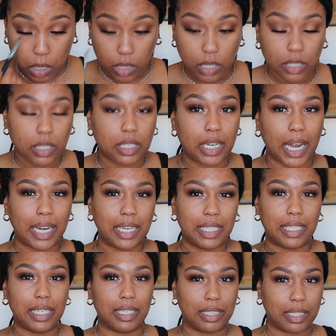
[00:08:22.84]
this is
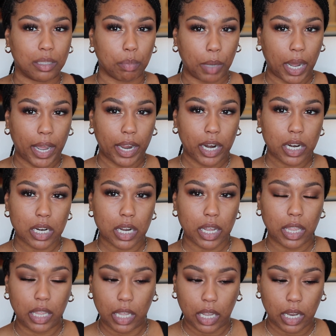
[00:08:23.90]
90s inspired,
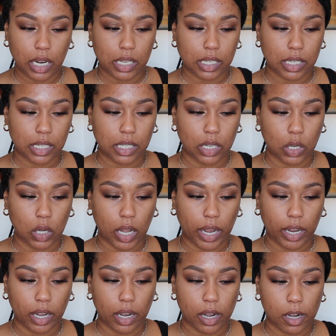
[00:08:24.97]
and then it's still
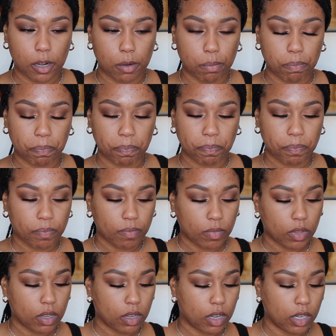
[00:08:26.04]
like a
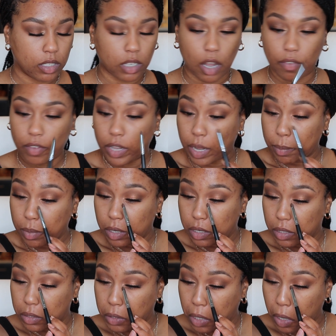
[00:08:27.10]
soft glam
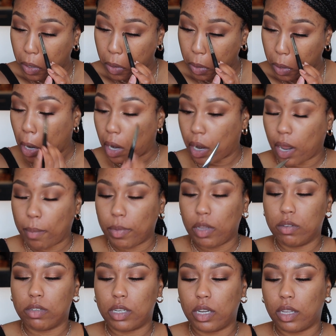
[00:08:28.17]
look. So, and I'm
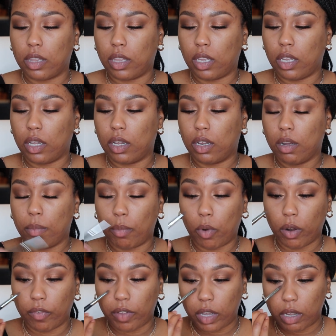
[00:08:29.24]
using the
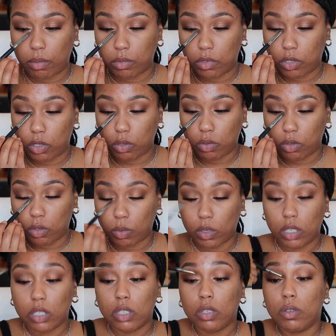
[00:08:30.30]
Morphe
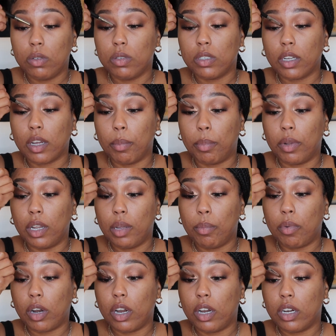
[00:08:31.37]
M222. It's like a bullet
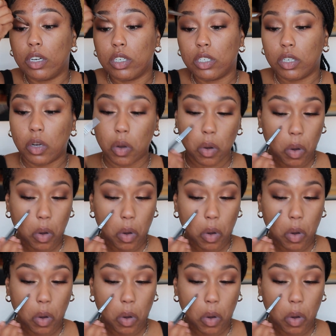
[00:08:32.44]
brush.